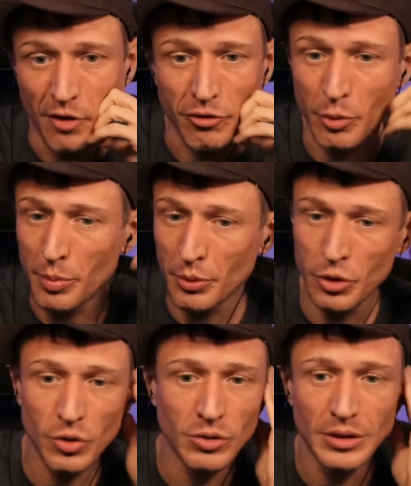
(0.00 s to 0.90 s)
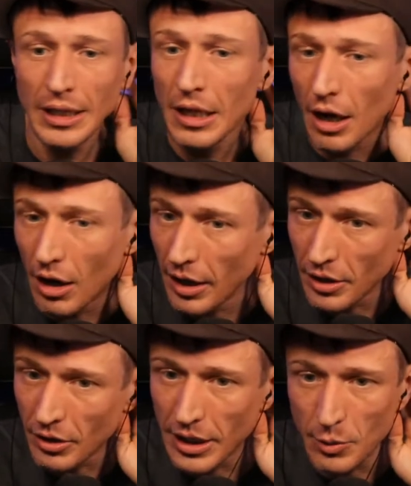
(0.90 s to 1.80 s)
For Proudhon,
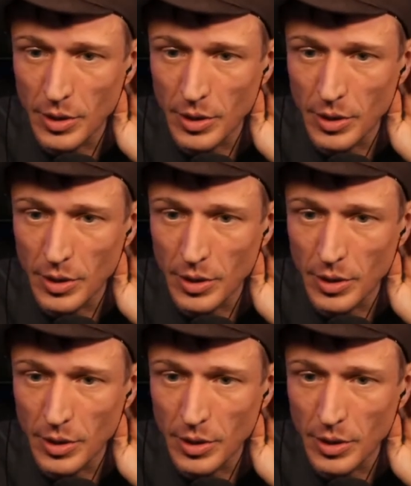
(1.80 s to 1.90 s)
anarchy